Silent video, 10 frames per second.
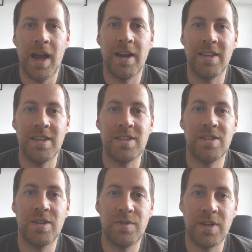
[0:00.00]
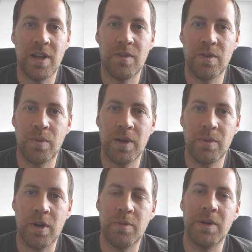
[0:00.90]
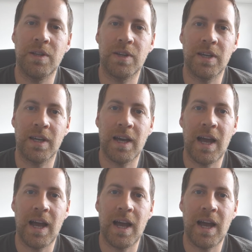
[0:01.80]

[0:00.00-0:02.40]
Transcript: and in this third video of the week we're going to be looking